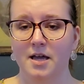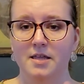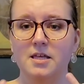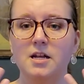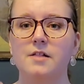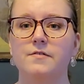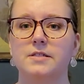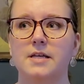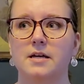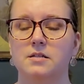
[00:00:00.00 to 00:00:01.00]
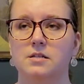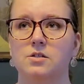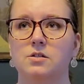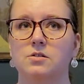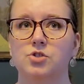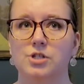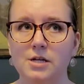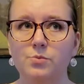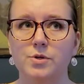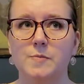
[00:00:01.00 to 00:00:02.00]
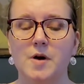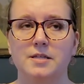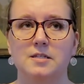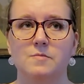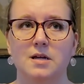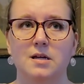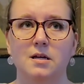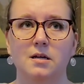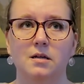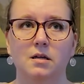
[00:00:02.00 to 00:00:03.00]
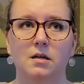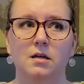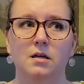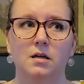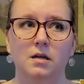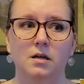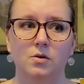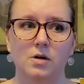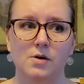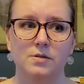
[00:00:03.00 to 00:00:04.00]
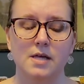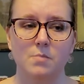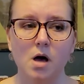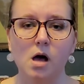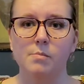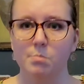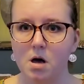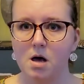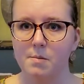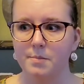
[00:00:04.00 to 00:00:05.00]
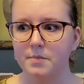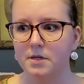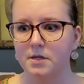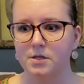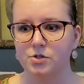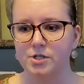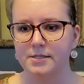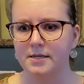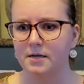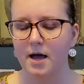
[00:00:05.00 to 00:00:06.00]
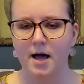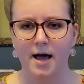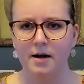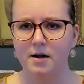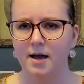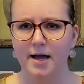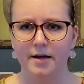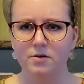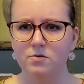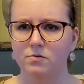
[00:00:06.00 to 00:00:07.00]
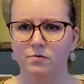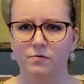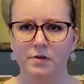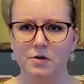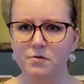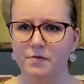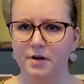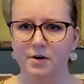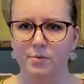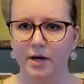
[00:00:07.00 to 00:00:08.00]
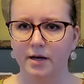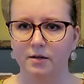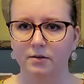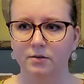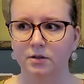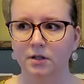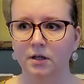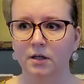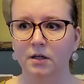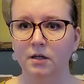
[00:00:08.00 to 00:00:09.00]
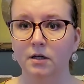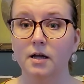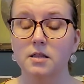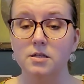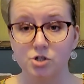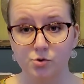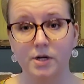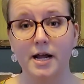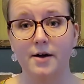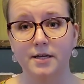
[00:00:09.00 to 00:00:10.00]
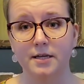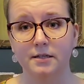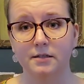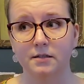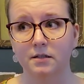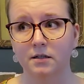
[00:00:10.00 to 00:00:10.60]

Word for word: And then all of a sudden, she did respond to me. And I was like, Mom, Mom. And she said, I, I don't feel very well. And then she went out again.